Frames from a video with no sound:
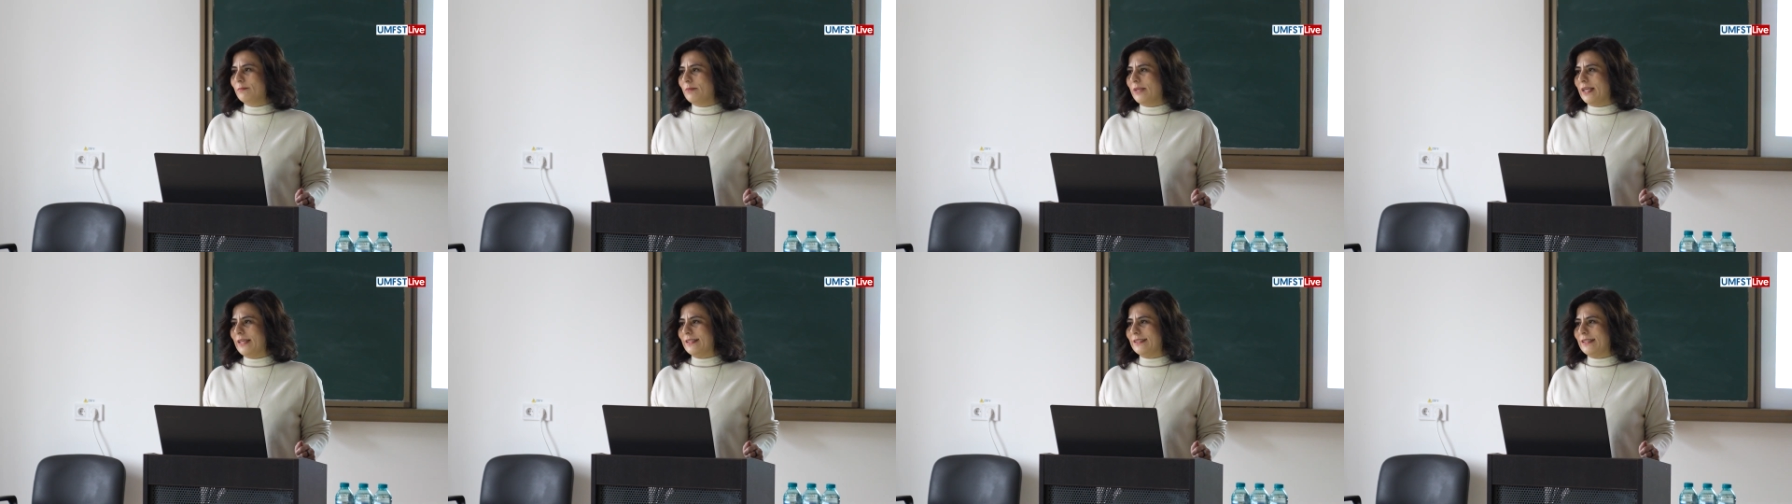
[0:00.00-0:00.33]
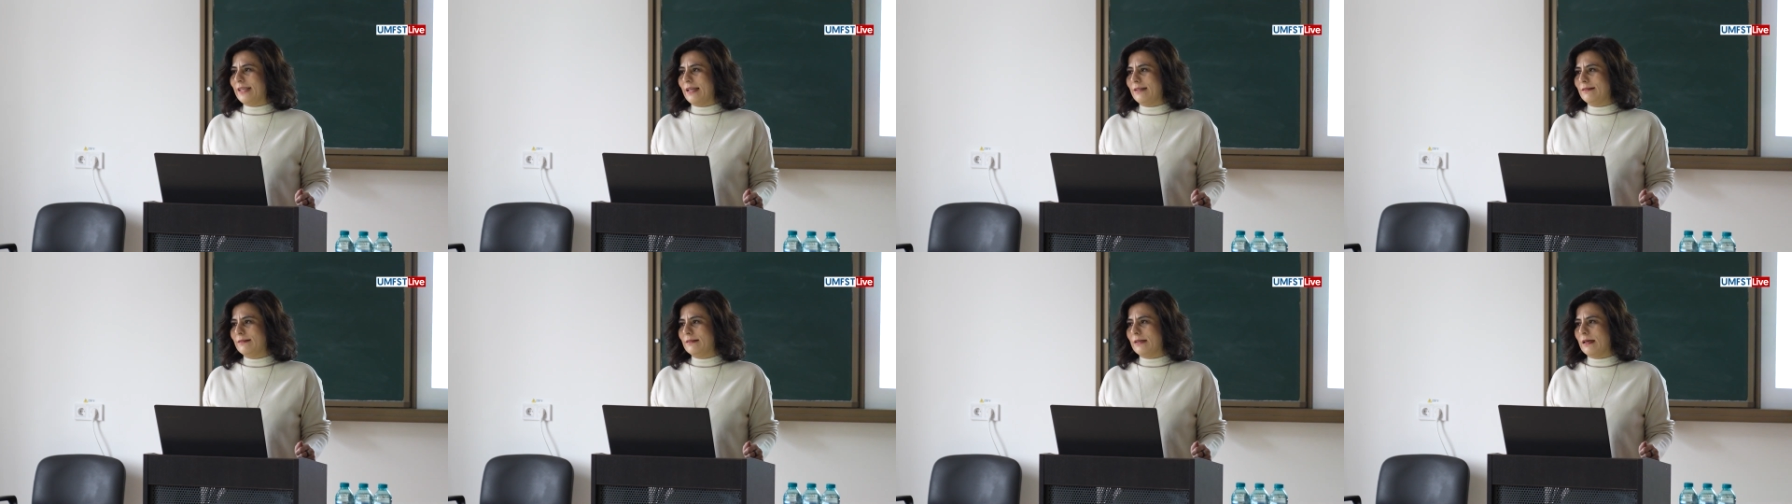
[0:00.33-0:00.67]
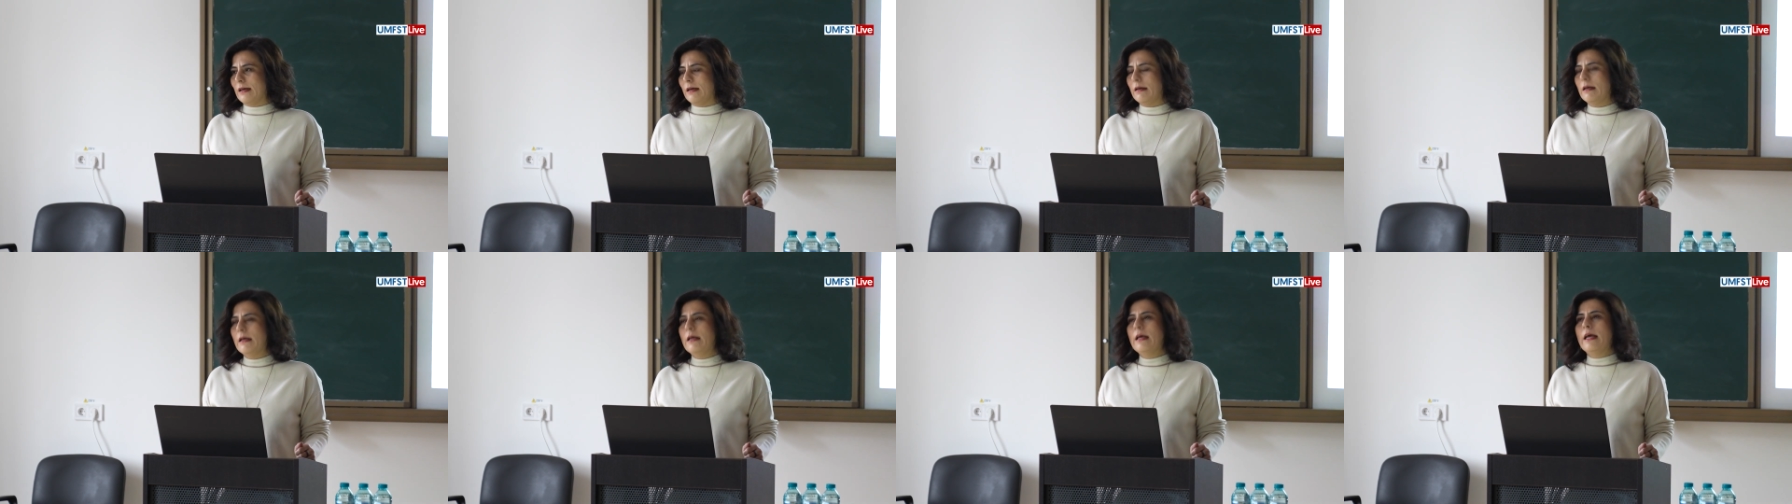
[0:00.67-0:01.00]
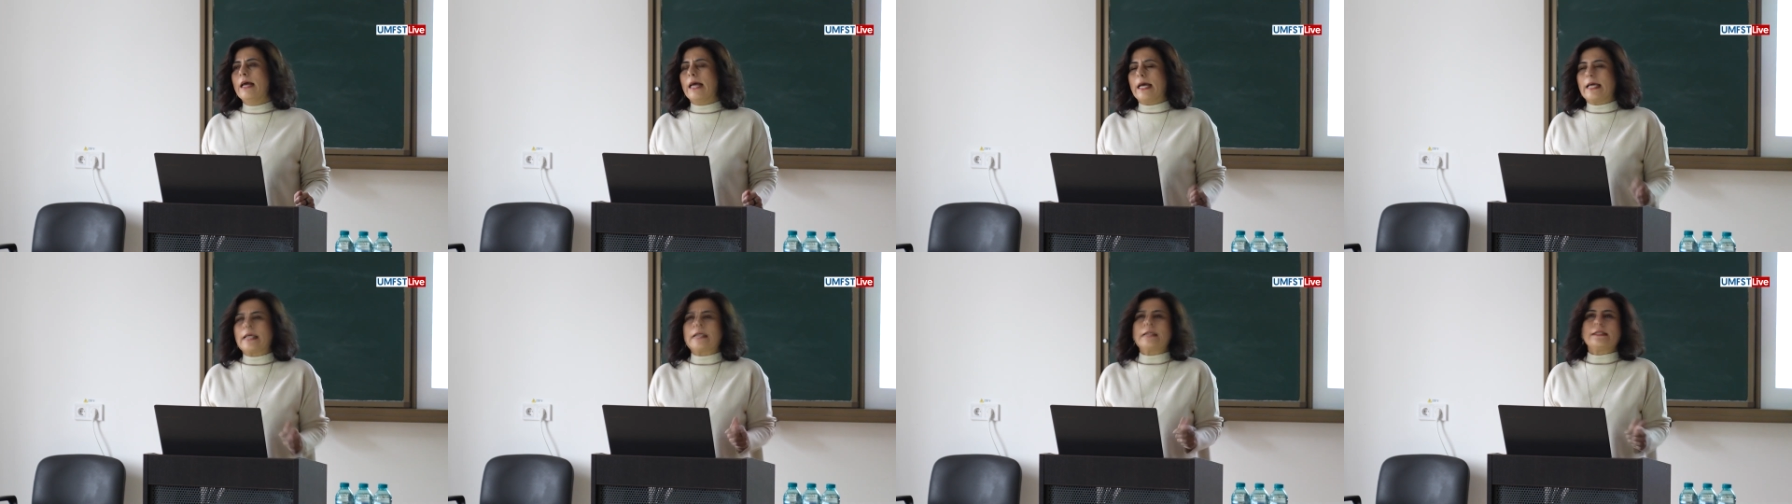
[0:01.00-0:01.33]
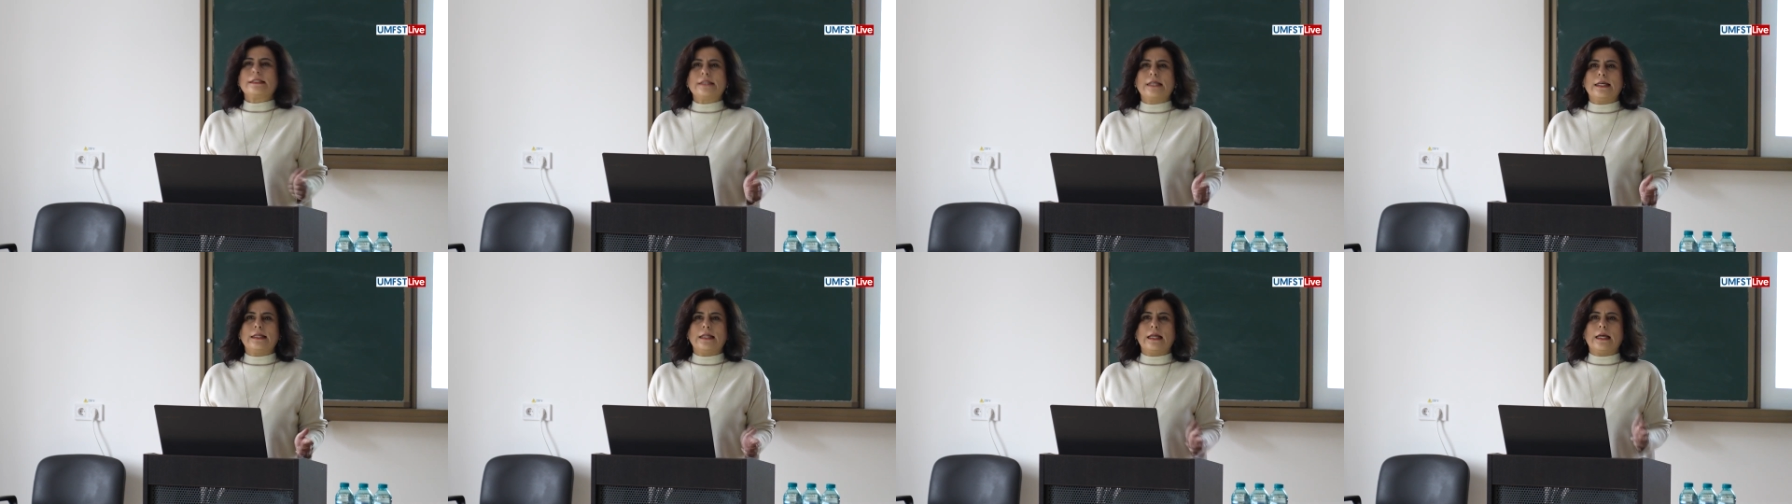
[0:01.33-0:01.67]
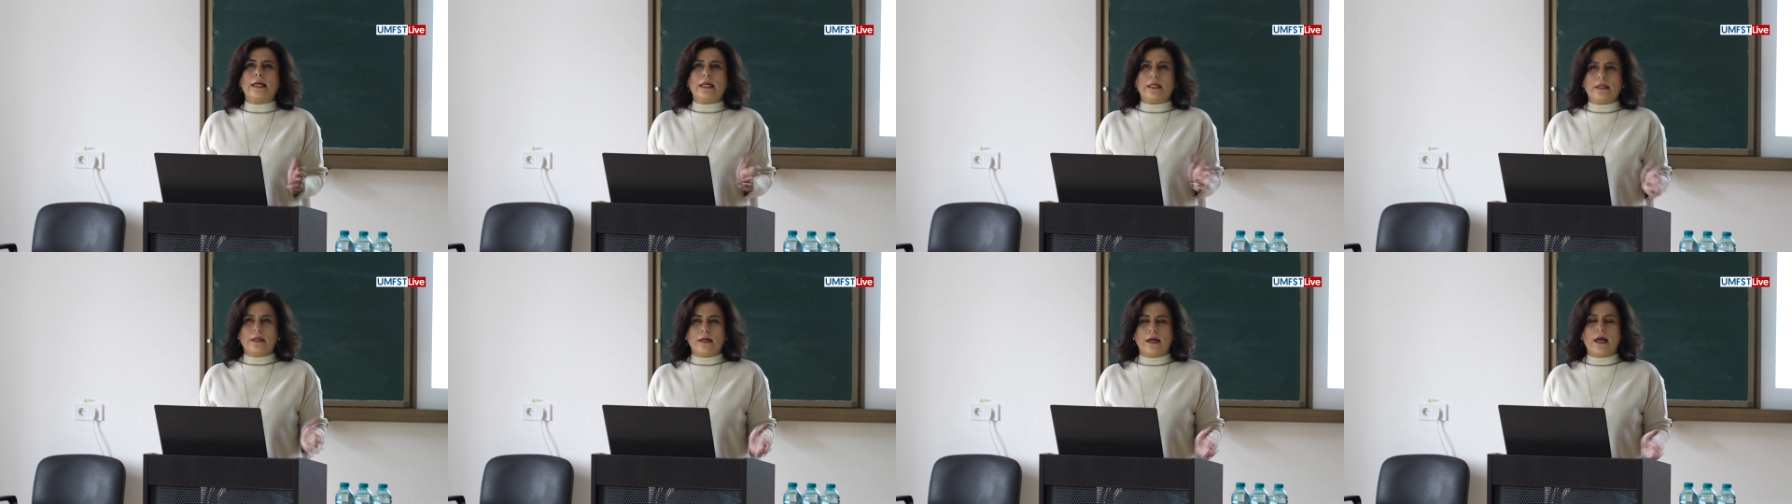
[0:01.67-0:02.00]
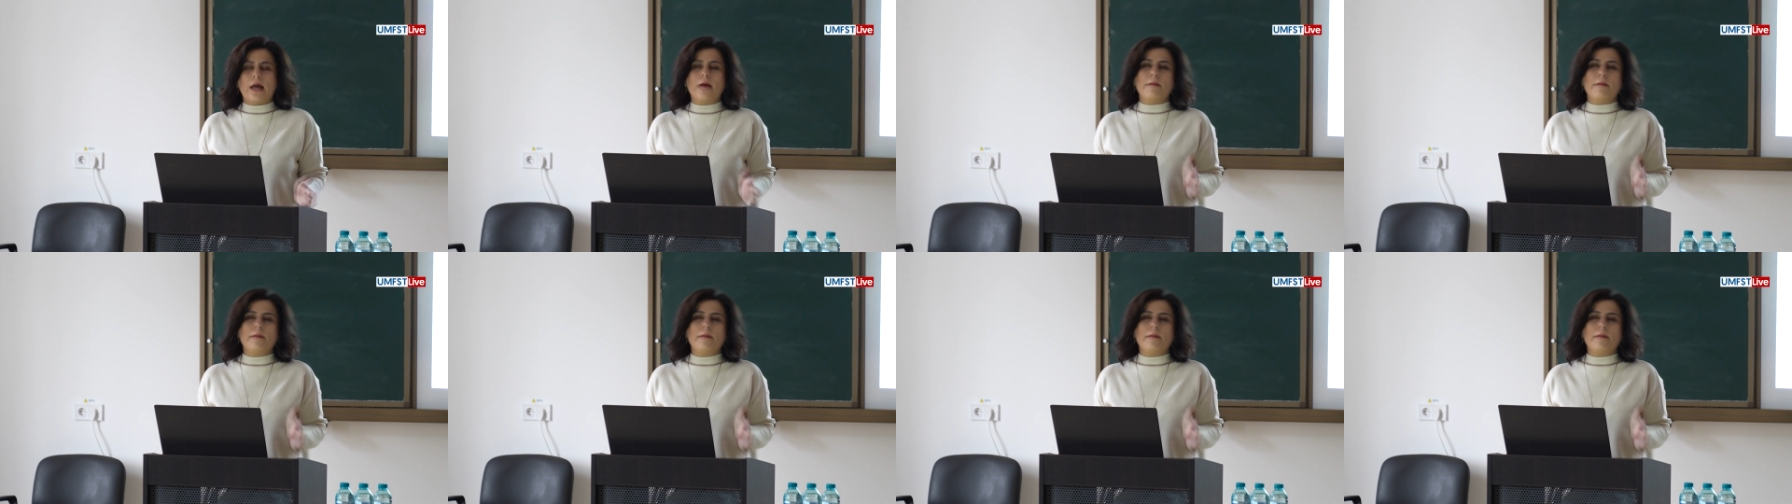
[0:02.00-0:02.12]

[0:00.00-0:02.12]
placenta. I can say that